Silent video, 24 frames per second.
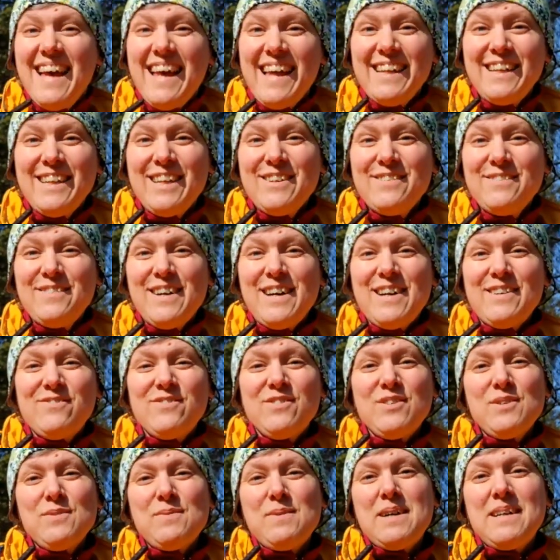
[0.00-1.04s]
Hello
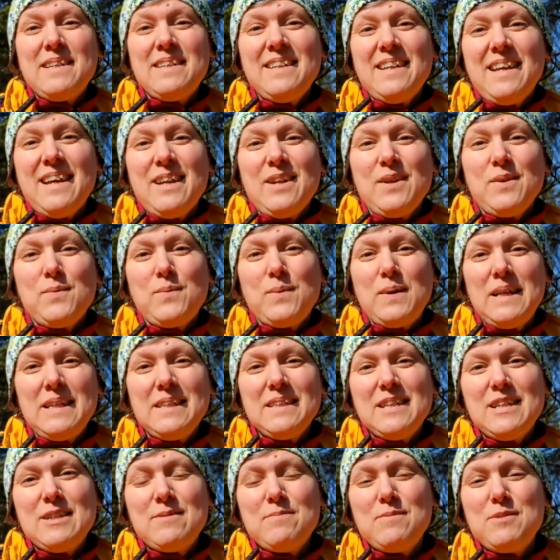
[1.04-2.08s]
everyone and
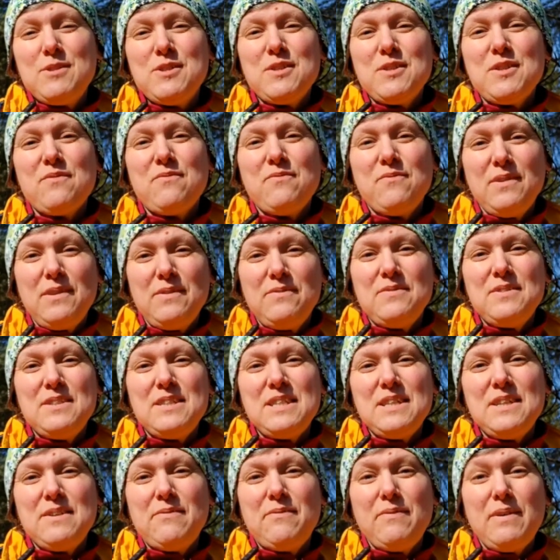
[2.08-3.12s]
welcome to the
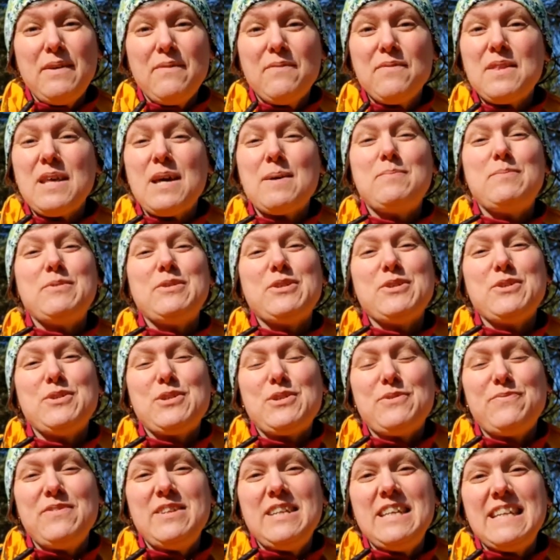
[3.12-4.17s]
55th
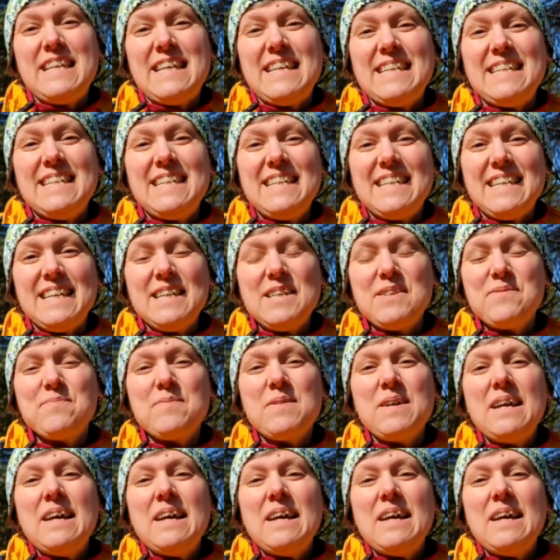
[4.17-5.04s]
episode of NiinaN Knitting.